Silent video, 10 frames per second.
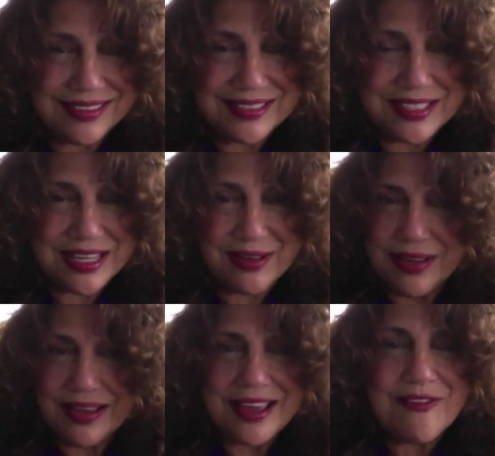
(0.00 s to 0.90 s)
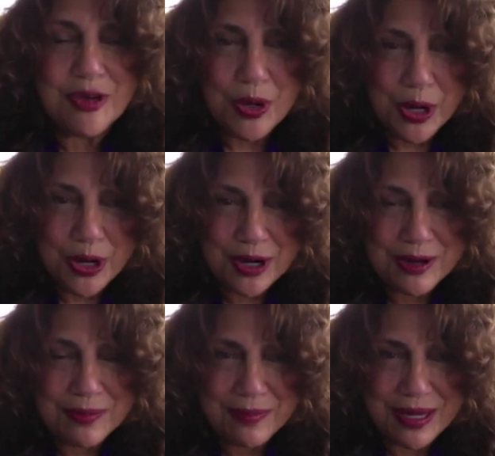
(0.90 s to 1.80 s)
So if you
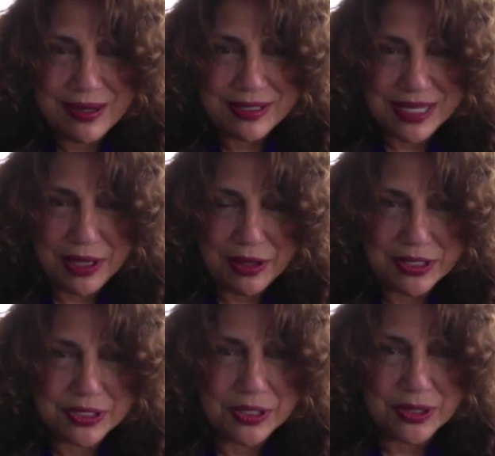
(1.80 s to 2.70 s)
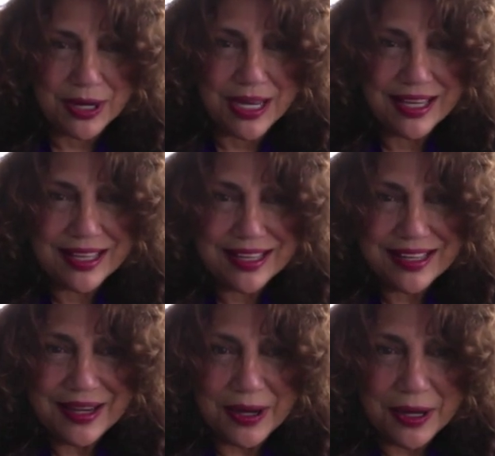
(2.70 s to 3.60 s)
heard me tell the story
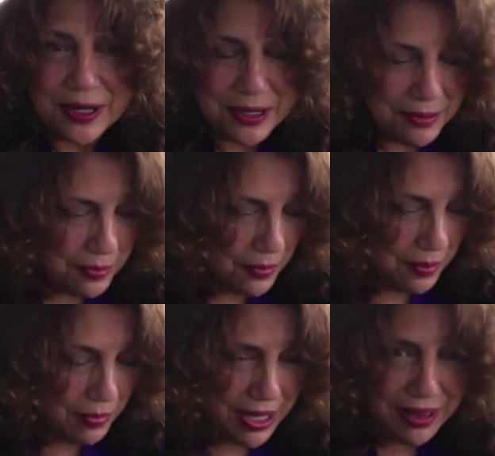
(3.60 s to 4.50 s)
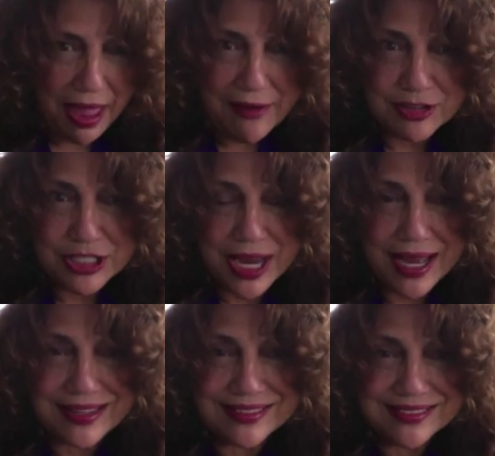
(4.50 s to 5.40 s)
on my live
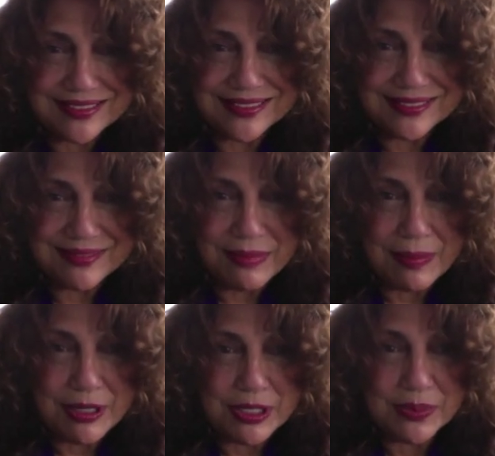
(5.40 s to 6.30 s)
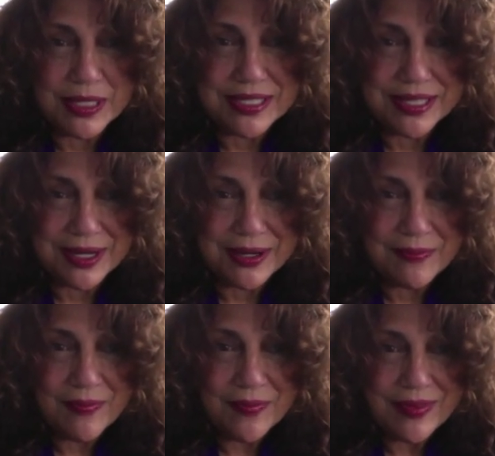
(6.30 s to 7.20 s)
chat maybe 2 weeks
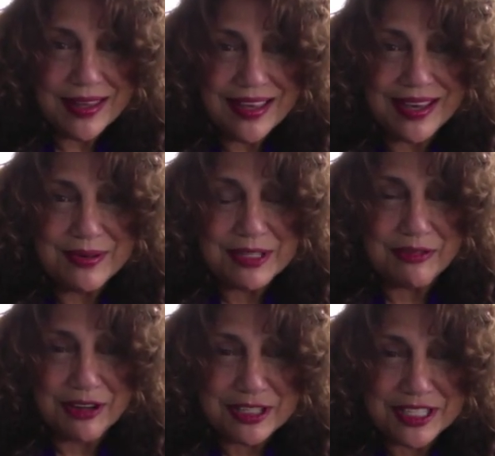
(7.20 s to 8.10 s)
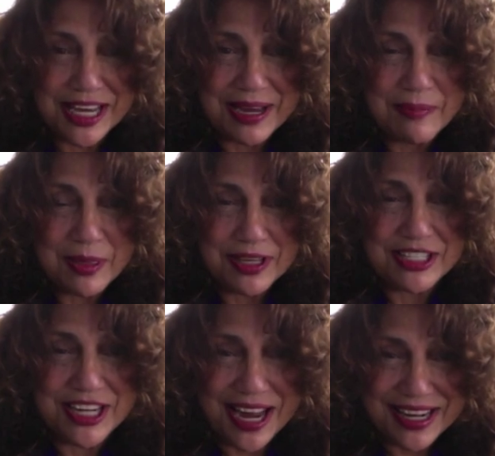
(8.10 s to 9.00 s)
ago, it was the first time the
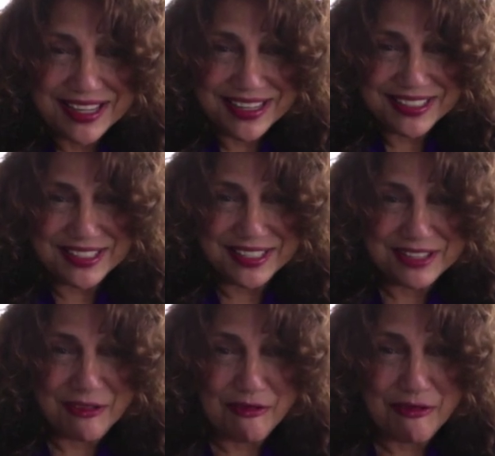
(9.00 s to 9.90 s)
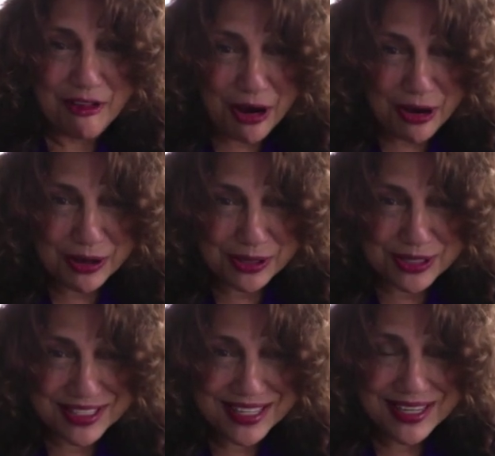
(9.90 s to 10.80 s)
chat just
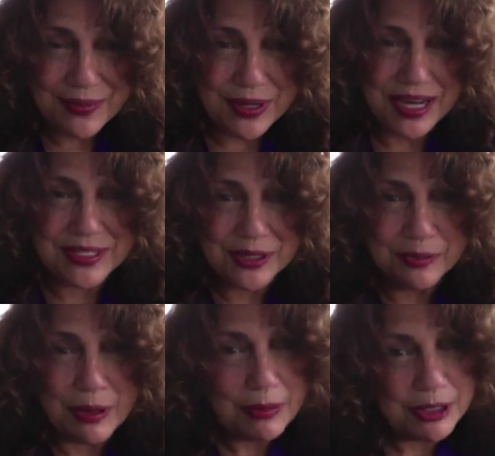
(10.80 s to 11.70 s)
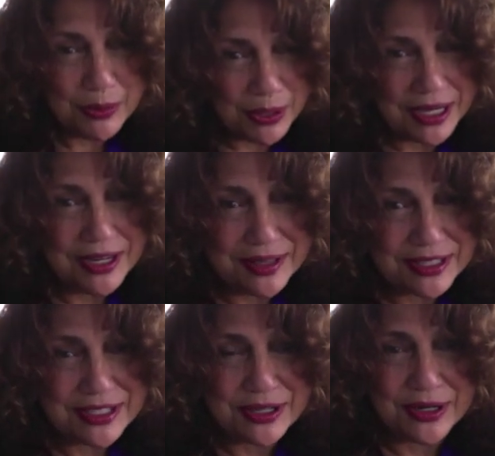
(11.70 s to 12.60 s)
froze when I told people, you want to hear
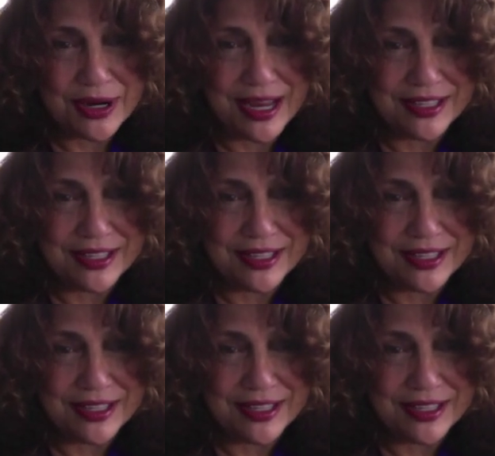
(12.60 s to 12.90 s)
this story?